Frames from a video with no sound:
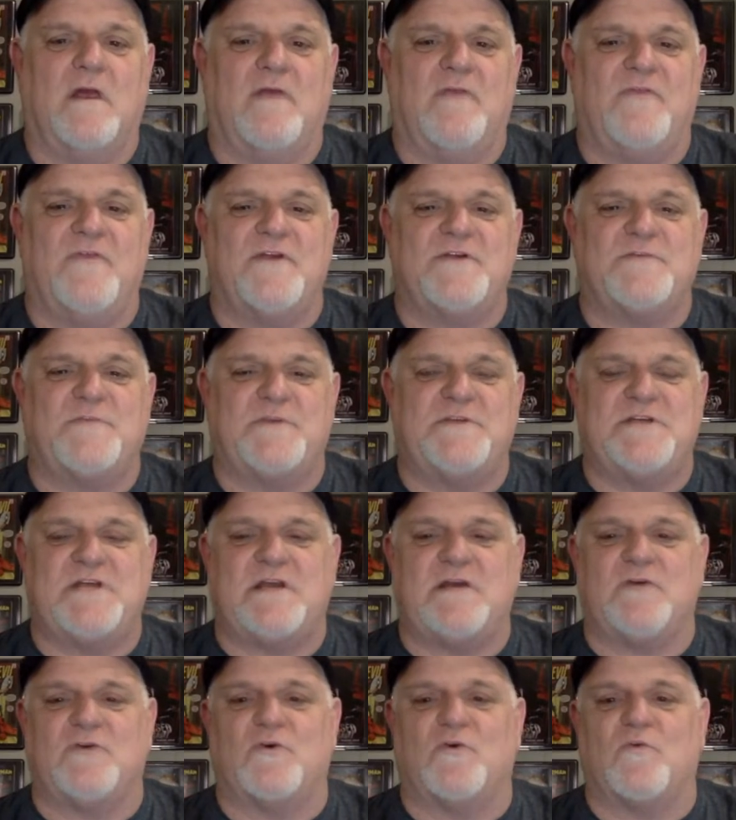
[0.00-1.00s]
this
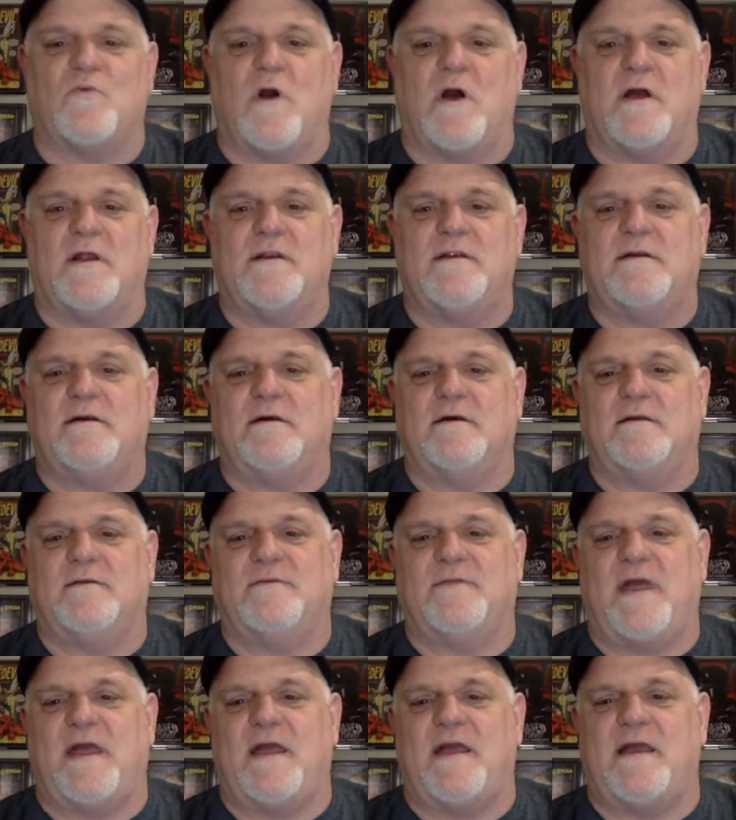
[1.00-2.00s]
particular run,
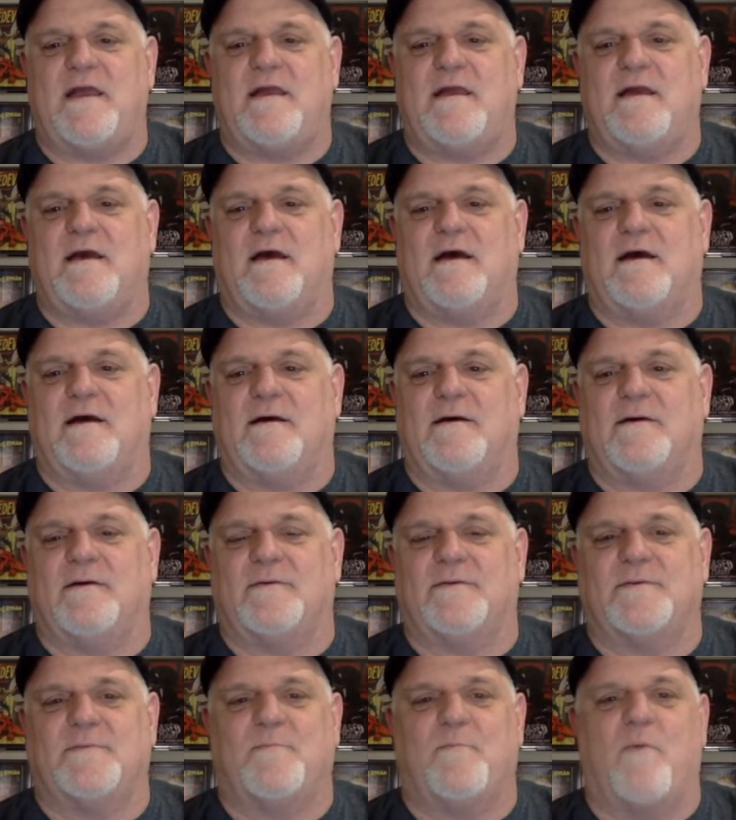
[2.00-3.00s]
they
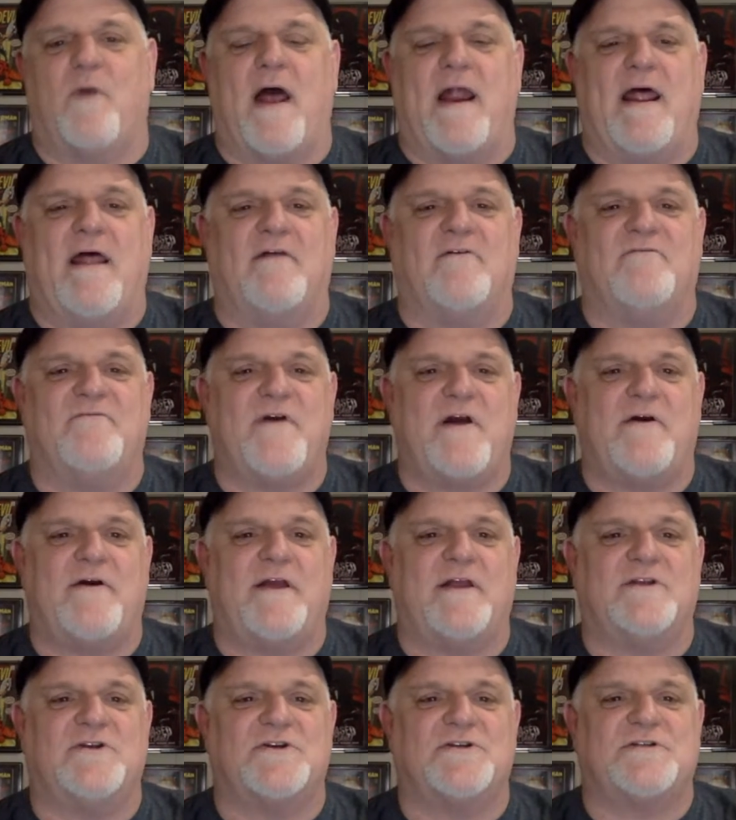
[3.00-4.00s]
brought out a
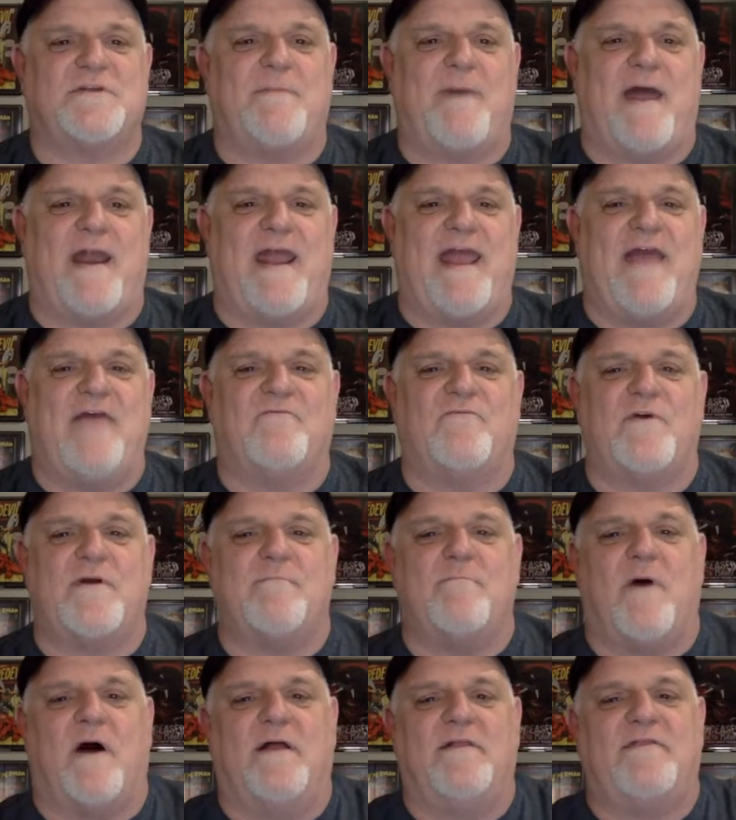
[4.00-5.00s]
variant just about every
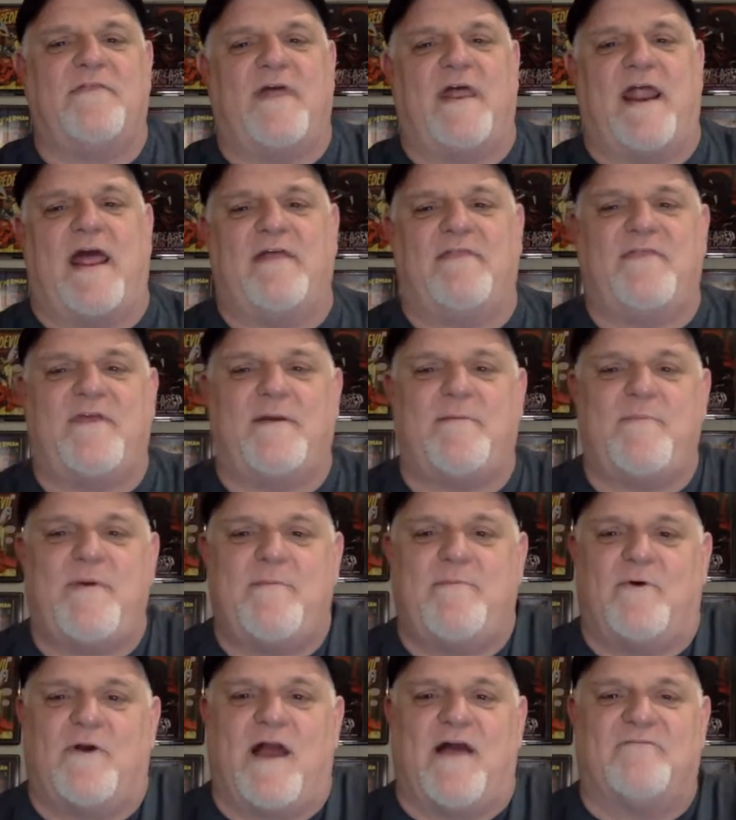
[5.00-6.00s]
month. And I think
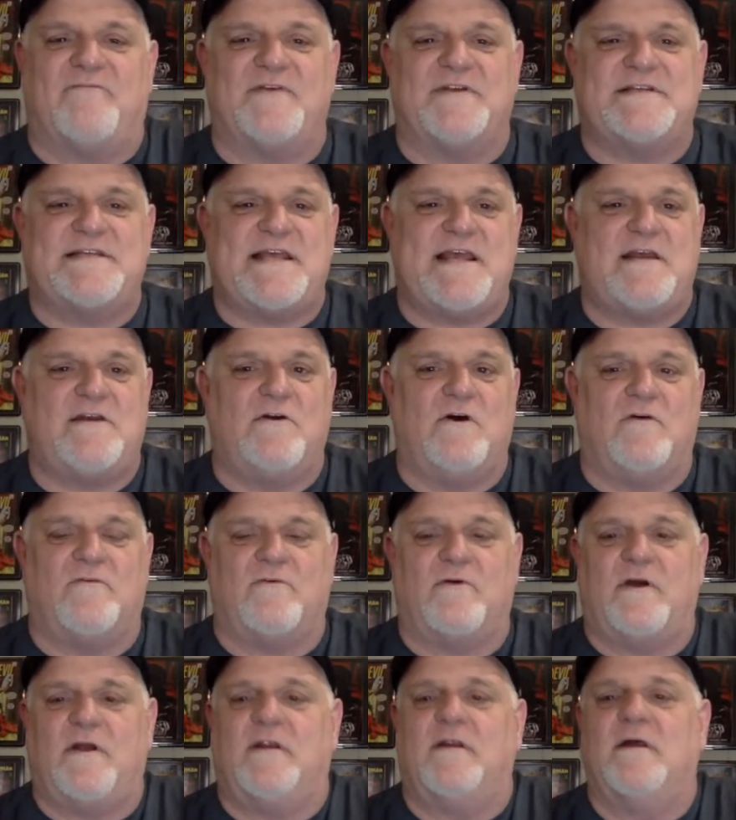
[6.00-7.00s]
people got fatigued
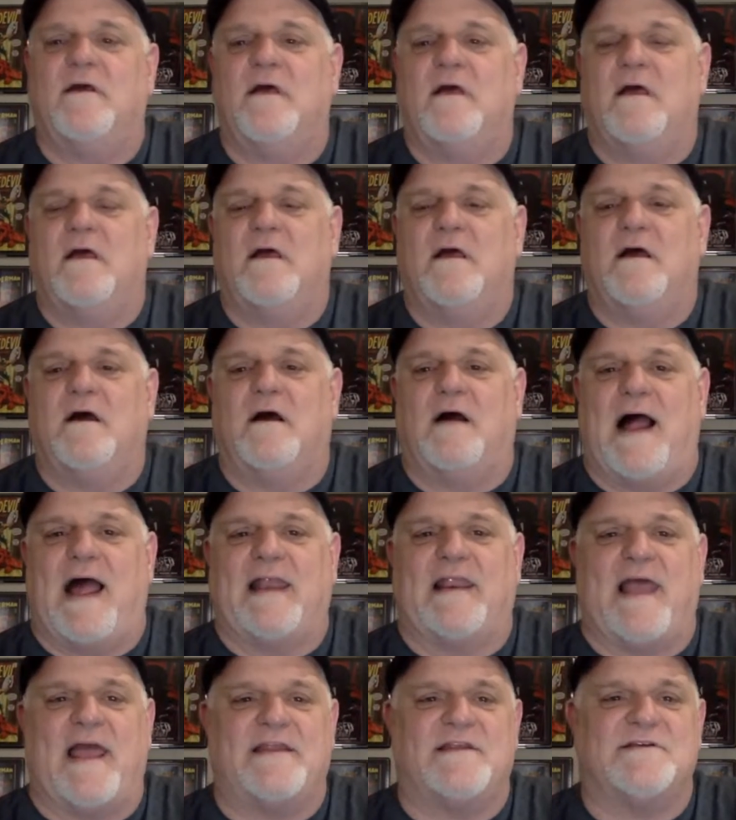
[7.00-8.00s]
over it.
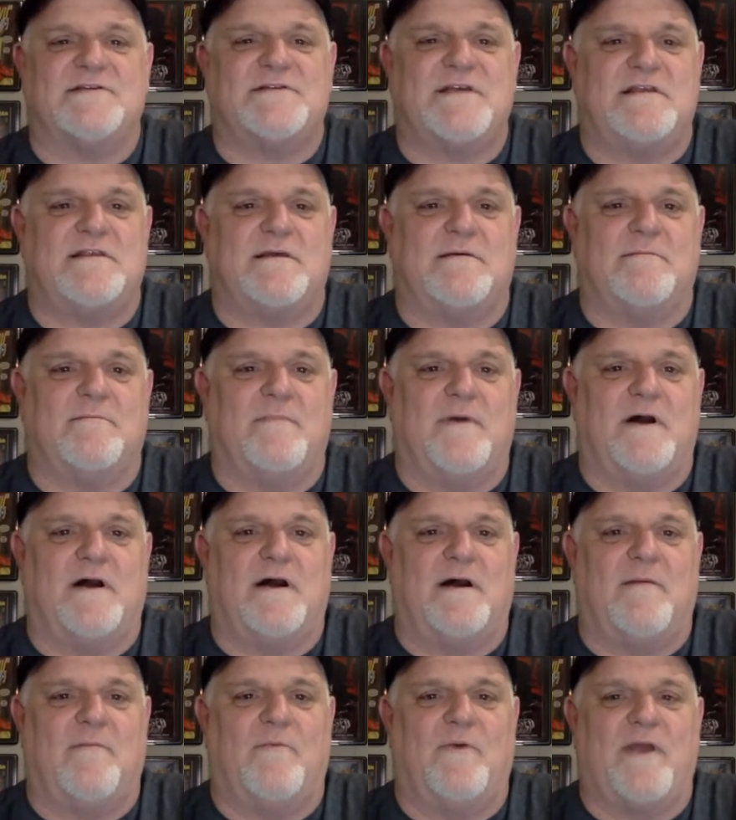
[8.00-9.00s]
I'd like to see them
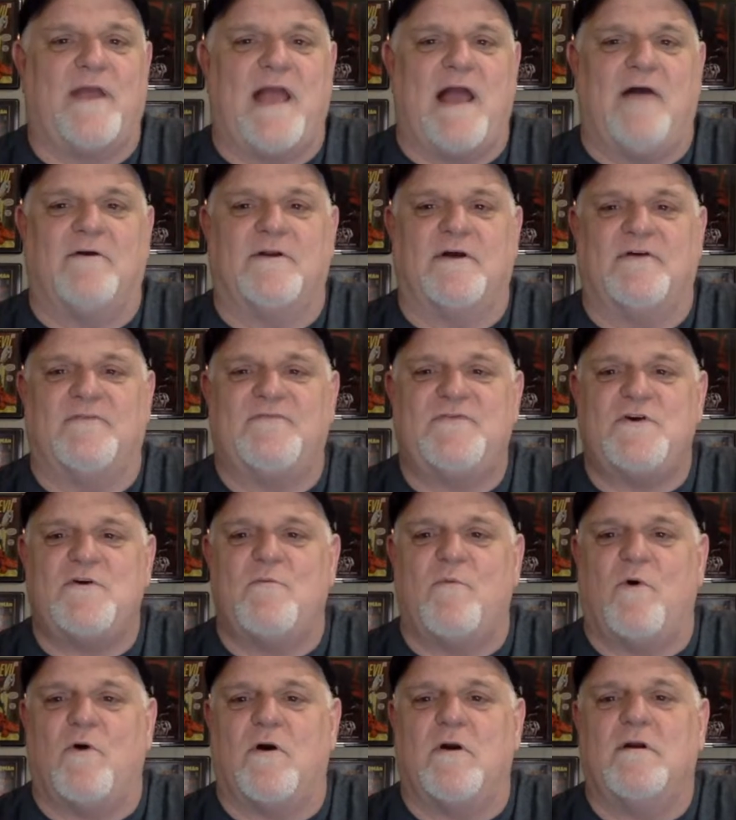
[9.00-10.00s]
bring out a few
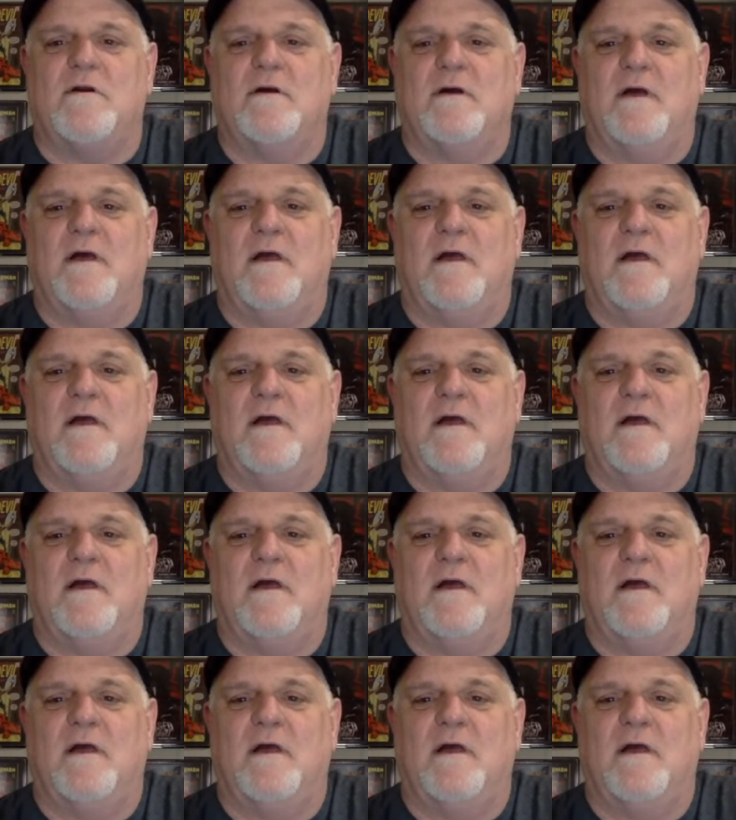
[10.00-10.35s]
more.